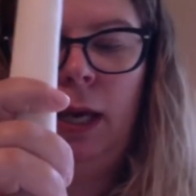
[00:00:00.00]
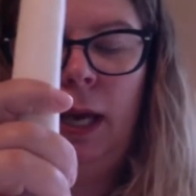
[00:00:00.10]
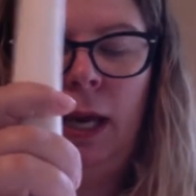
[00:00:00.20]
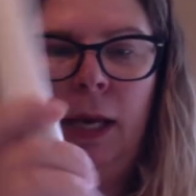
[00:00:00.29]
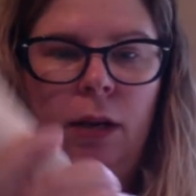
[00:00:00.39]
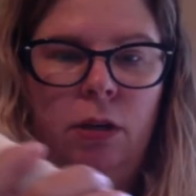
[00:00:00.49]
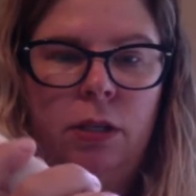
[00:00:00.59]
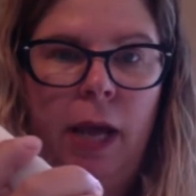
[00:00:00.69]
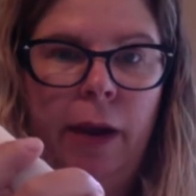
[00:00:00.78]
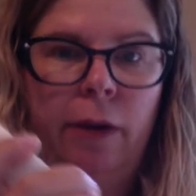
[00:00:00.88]
it can
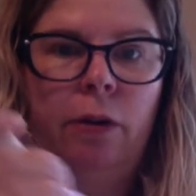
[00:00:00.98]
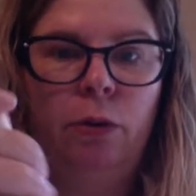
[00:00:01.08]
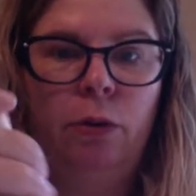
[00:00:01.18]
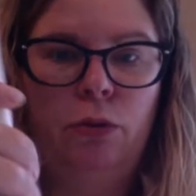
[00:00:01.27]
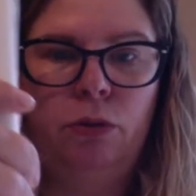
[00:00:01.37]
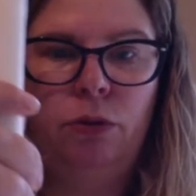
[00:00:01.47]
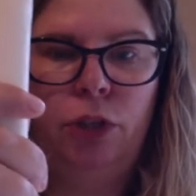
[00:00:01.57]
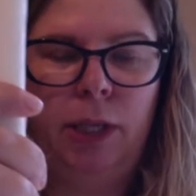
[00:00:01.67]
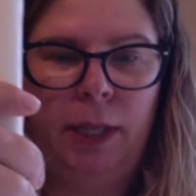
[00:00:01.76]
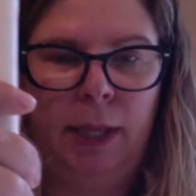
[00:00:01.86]
tear those
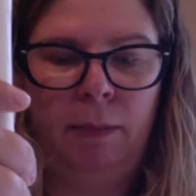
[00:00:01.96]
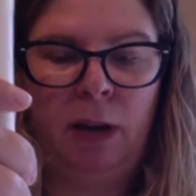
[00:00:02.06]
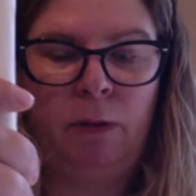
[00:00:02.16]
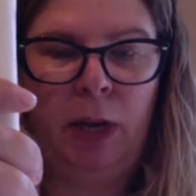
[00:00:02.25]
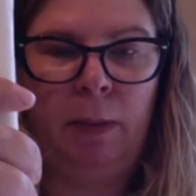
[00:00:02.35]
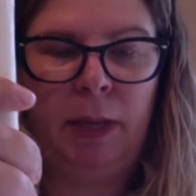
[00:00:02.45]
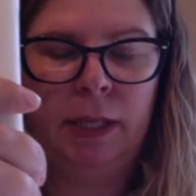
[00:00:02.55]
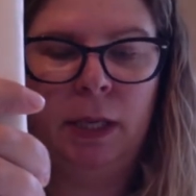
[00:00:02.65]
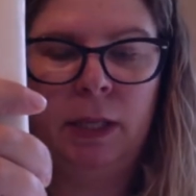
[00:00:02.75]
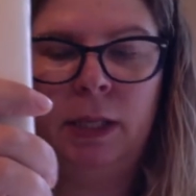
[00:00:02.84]
cruciate ligaments
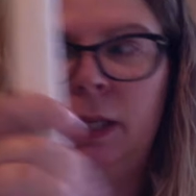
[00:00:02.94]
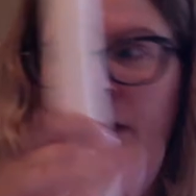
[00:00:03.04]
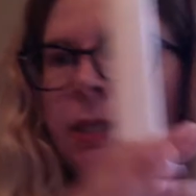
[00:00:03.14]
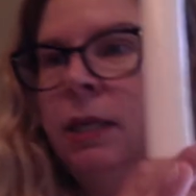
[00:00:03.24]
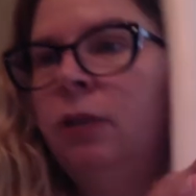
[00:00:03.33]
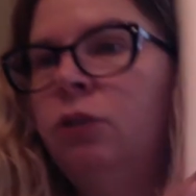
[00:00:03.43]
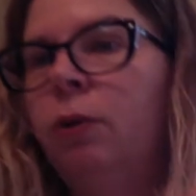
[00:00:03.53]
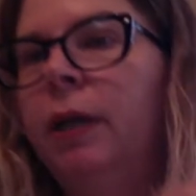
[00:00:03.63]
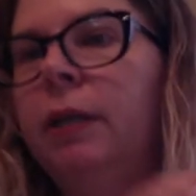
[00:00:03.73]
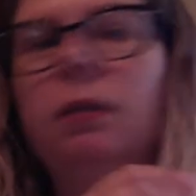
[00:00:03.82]
because this knee
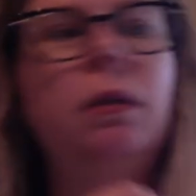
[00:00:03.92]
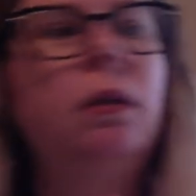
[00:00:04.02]
joint